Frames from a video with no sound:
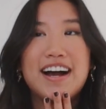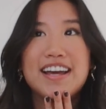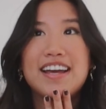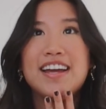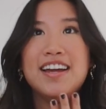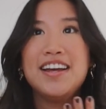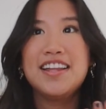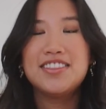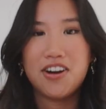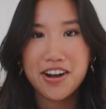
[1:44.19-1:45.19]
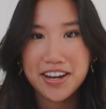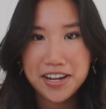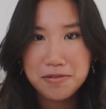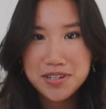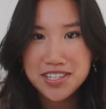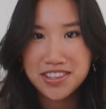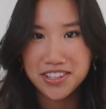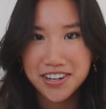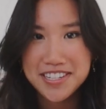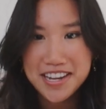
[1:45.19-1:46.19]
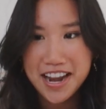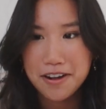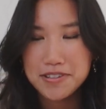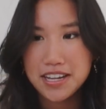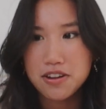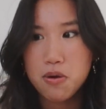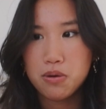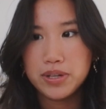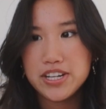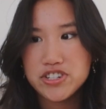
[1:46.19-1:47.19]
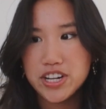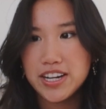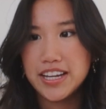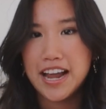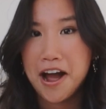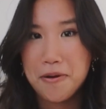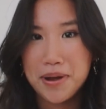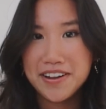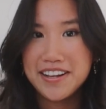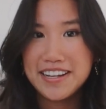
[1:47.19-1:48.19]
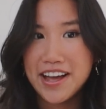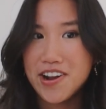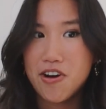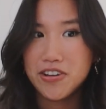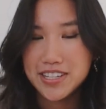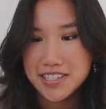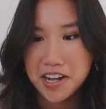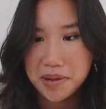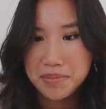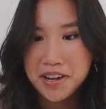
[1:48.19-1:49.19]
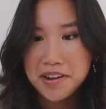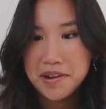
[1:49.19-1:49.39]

I thought it was Thursday and I was like, holy shit, like how am I gonna get all this up